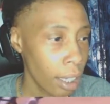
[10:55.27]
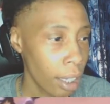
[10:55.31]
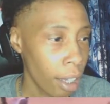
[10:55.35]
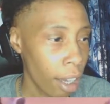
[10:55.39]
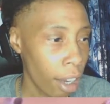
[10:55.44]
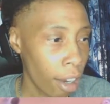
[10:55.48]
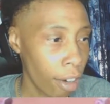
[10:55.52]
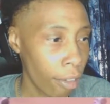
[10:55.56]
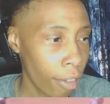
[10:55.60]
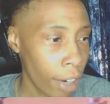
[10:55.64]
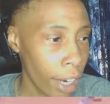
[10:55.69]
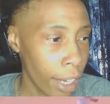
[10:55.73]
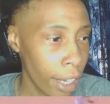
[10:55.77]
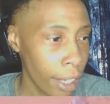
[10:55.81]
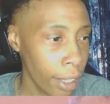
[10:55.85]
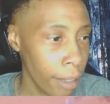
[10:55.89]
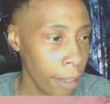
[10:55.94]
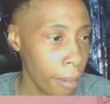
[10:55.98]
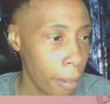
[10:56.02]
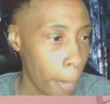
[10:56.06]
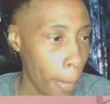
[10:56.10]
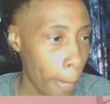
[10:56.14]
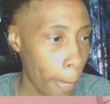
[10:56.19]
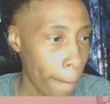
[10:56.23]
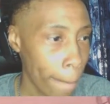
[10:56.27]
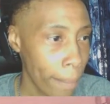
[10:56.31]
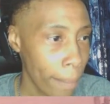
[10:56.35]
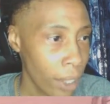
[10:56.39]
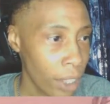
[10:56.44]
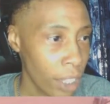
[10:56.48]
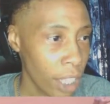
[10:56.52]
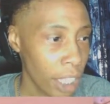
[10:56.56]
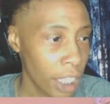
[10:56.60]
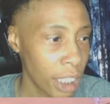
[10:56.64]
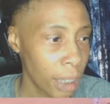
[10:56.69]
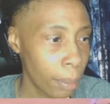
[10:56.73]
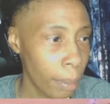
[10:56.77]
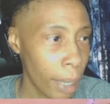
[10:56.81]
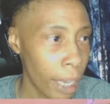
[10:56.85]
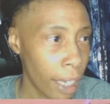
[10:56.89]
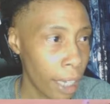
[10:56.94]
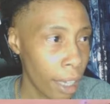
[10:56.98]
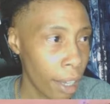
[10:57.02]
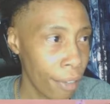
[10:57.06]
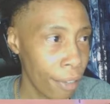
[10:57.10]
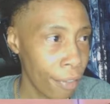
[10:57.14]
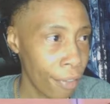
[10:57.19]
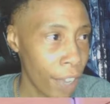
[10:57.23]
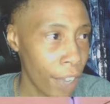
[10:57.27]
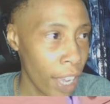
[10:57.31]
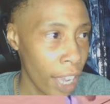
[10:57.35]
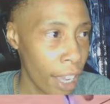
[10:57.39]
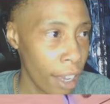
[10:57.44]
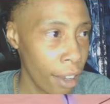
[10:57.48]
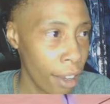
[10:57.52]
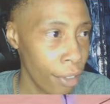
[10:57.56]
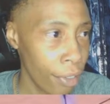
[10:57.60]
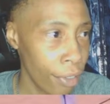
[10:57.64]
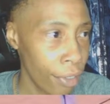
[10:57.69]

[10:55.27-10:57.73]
All right. Suns back up 5.